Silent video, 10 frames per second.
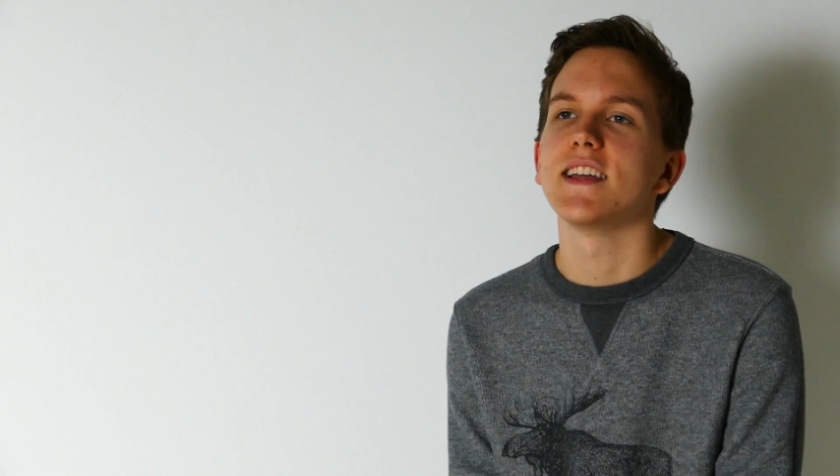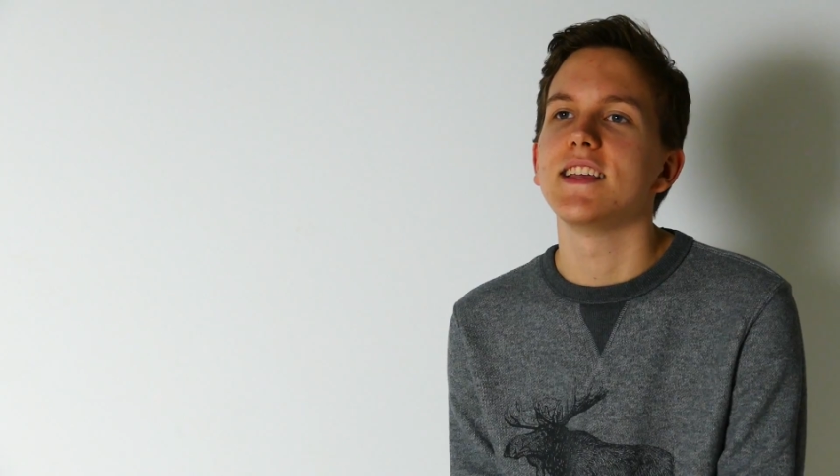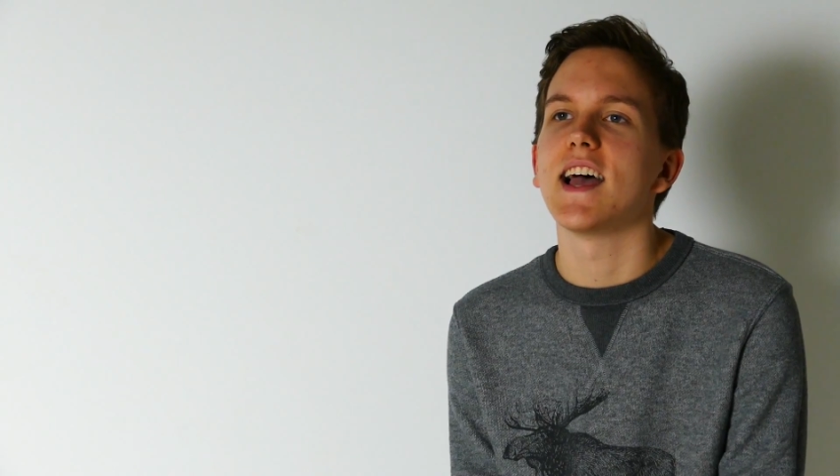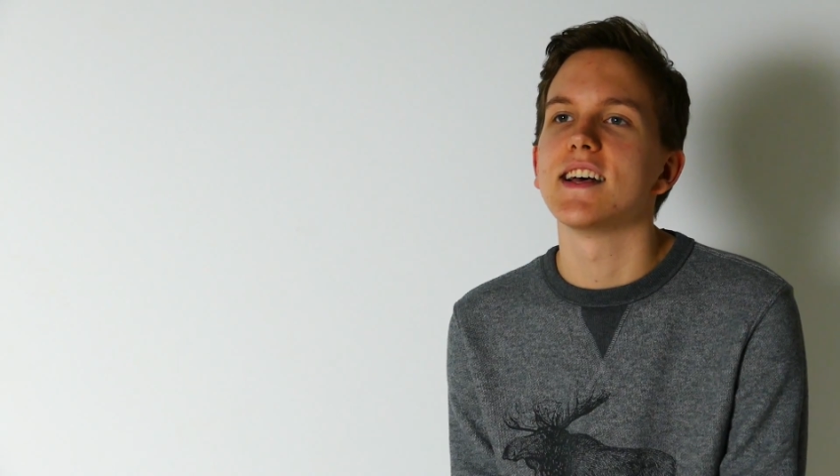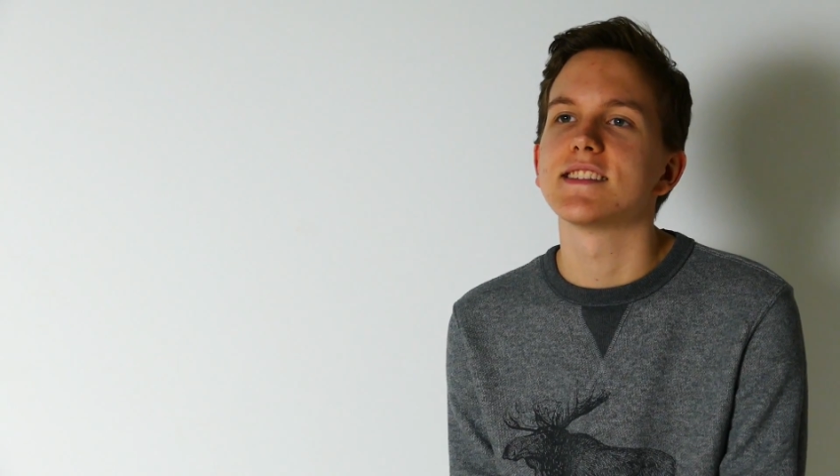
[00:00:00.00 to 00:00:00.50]

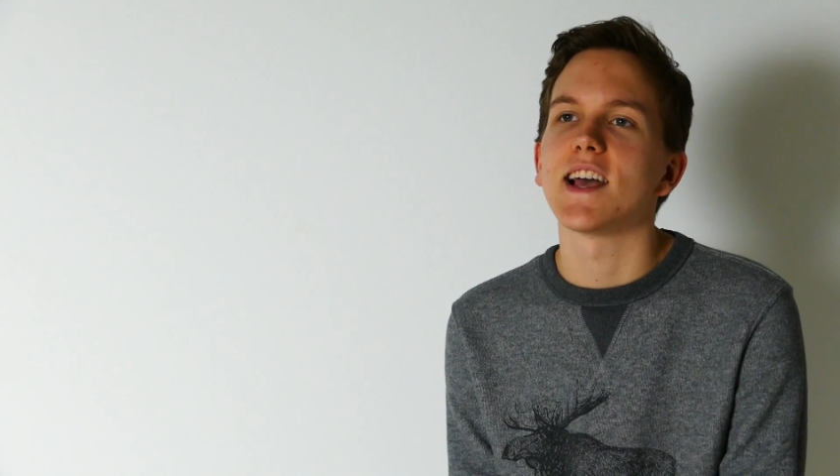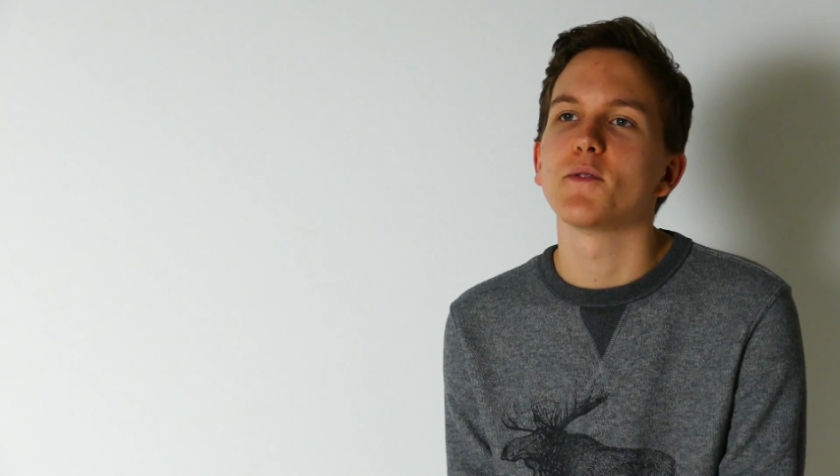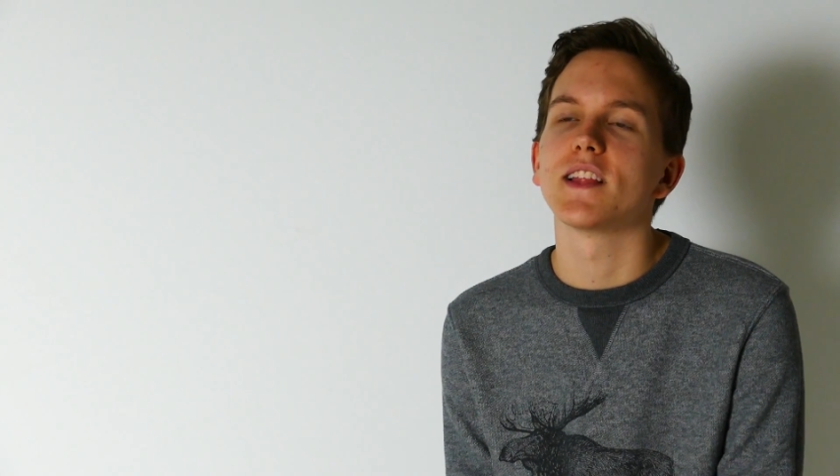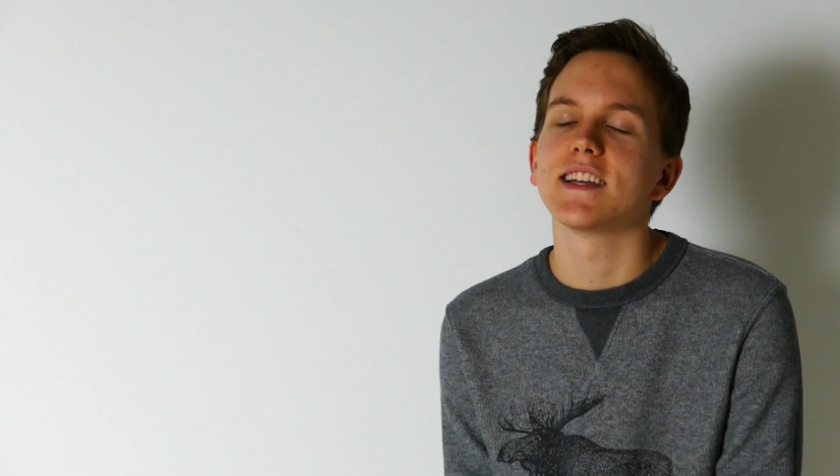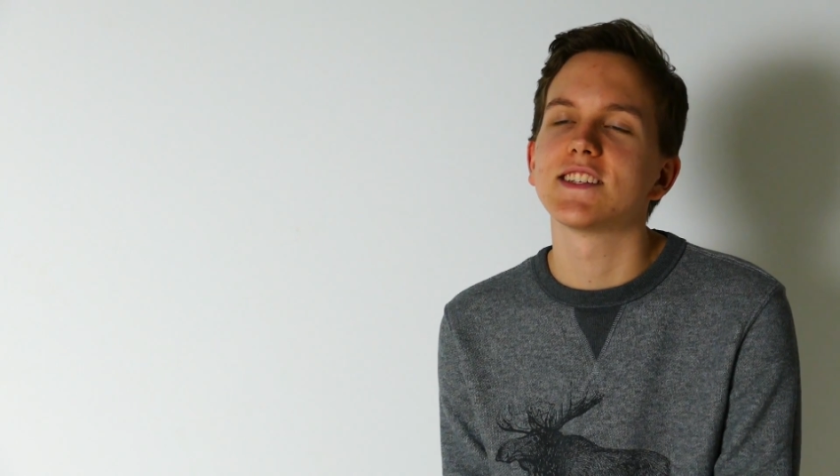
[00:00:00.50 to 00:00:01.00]
Yes, I
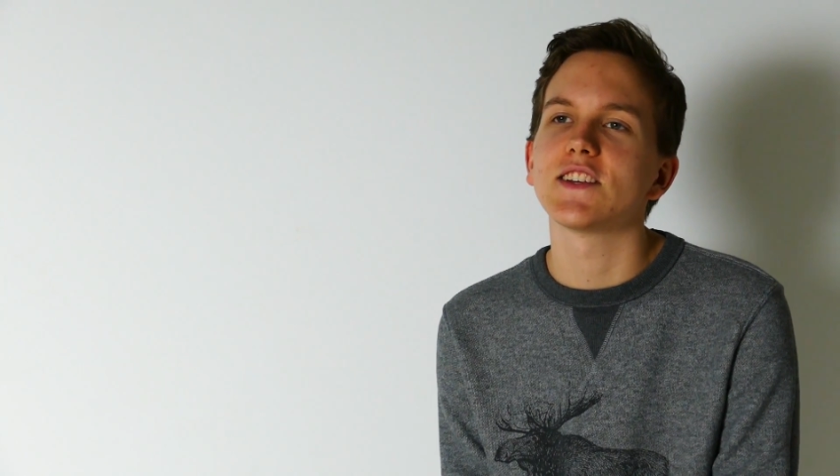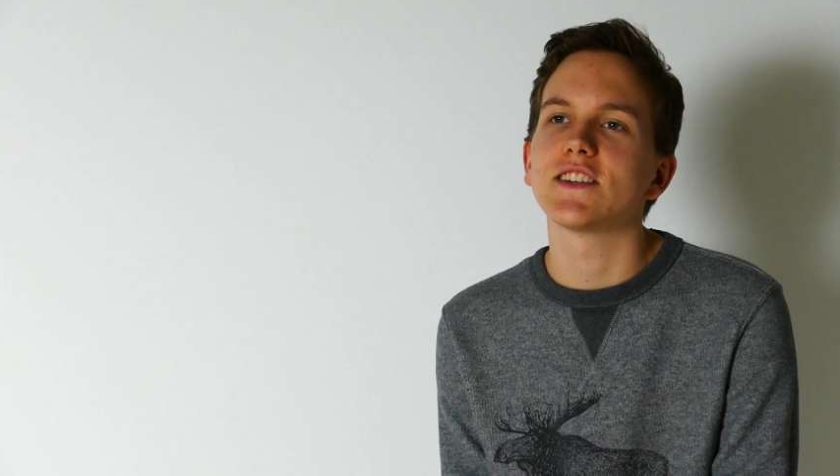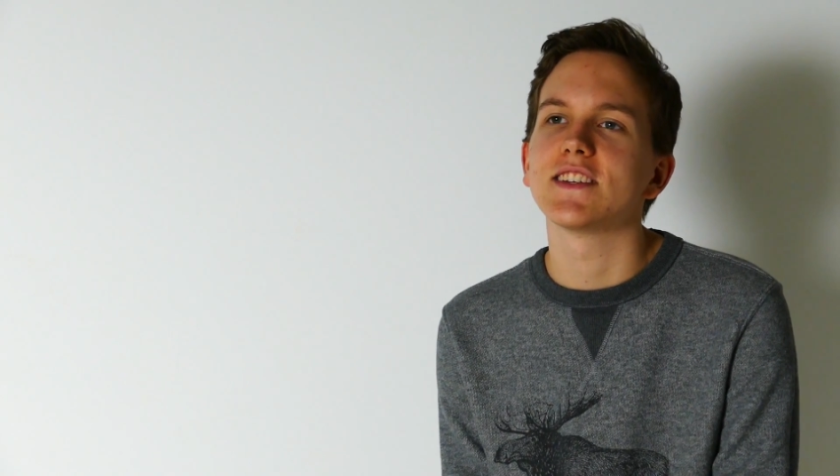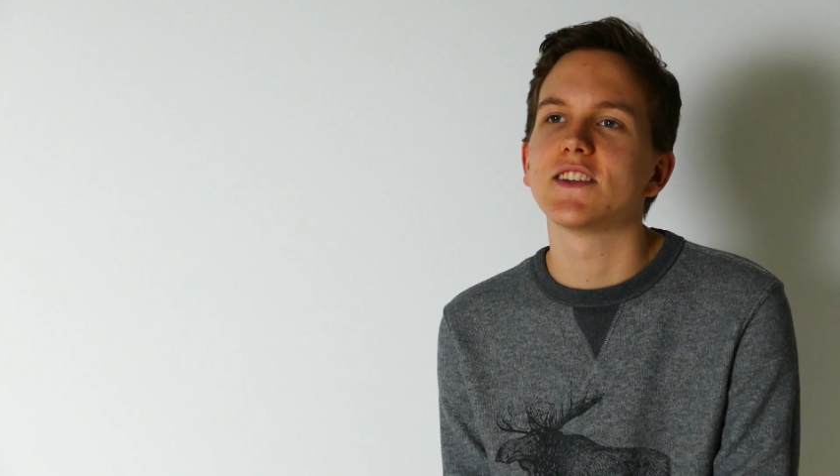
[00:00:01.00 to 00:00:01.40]
would like to